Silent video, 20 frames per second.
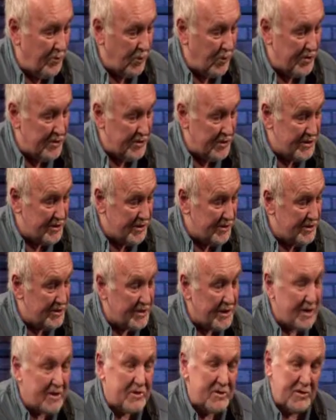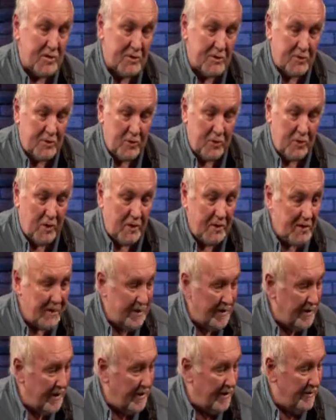which is the sixth of the chord,
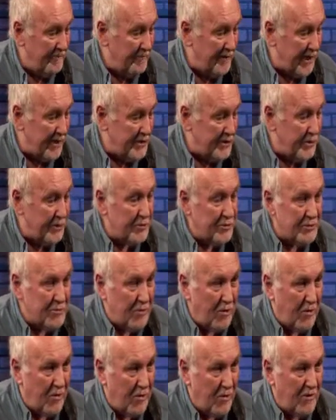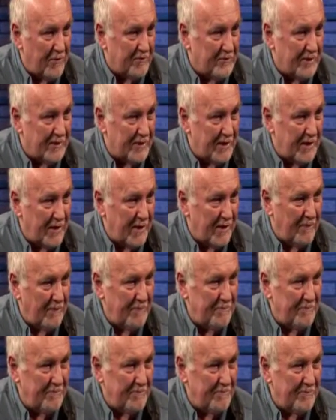gets used more often
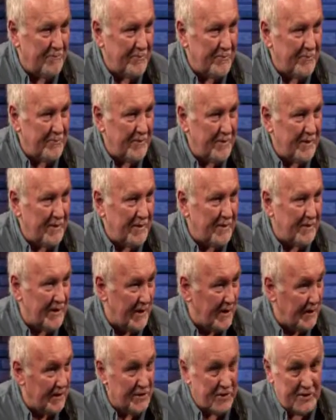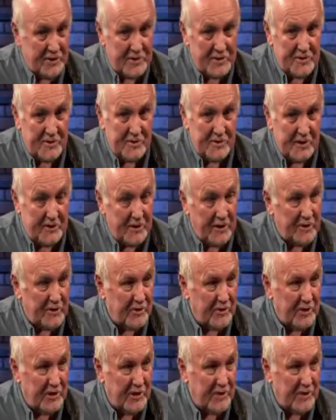now than it does in the other